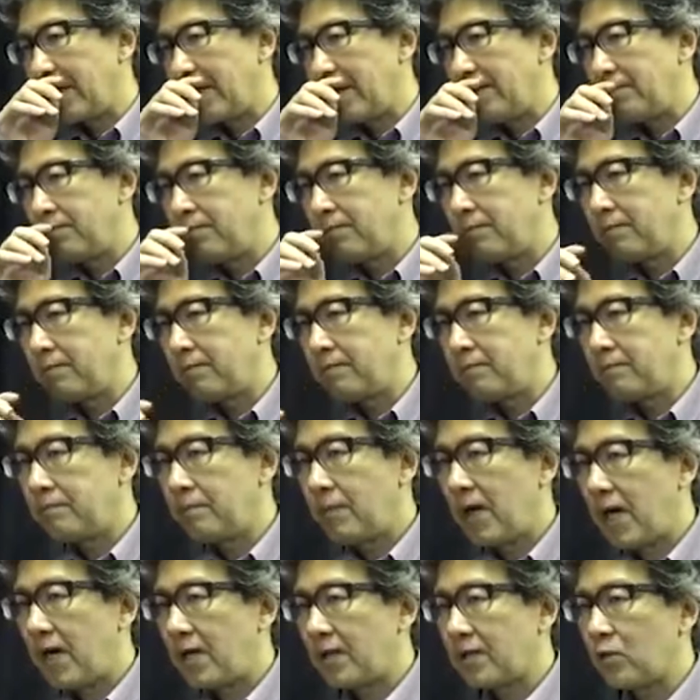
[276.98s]
In
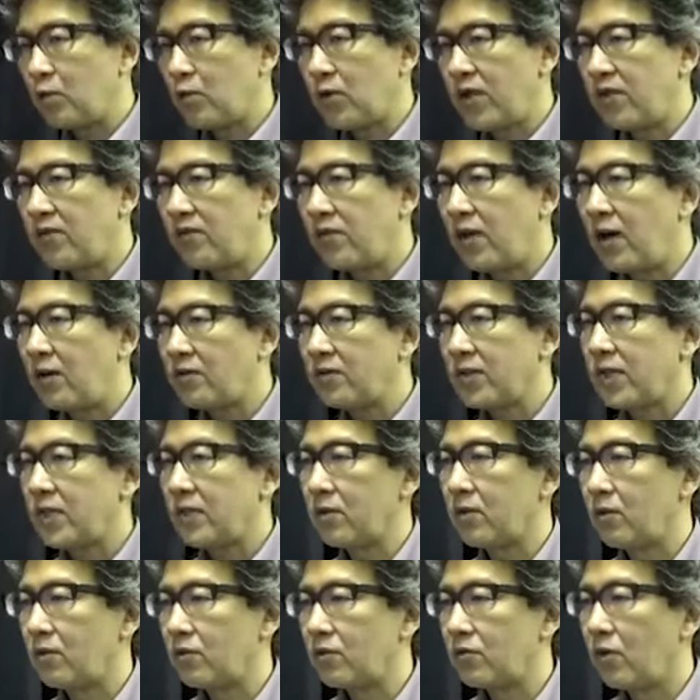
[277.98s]
past, we found
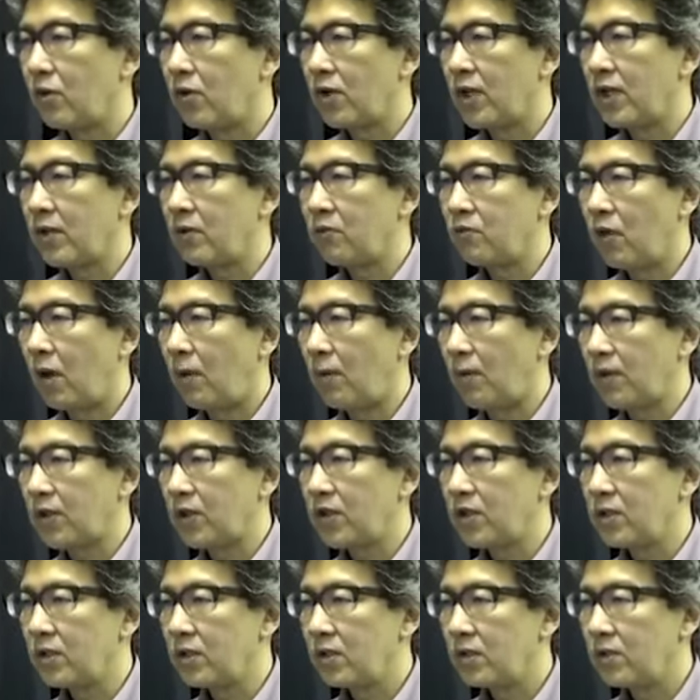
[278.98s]
that controlling
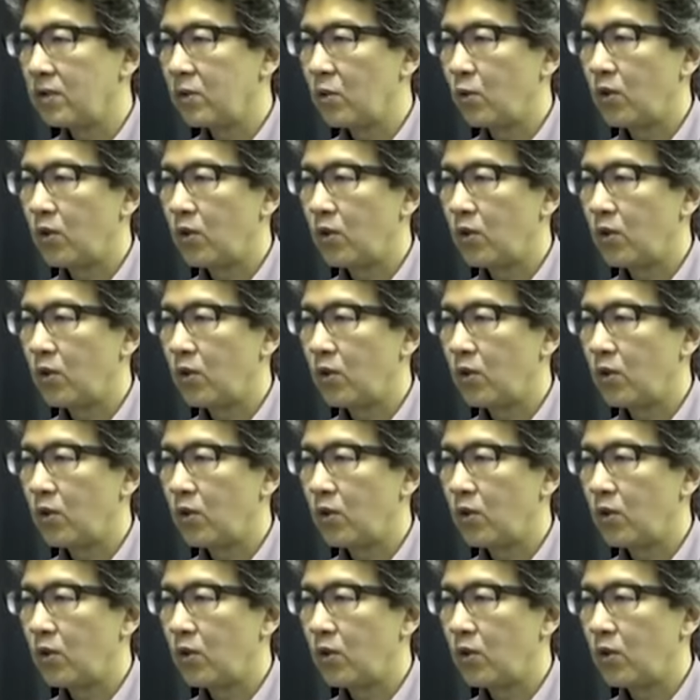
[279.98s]
robots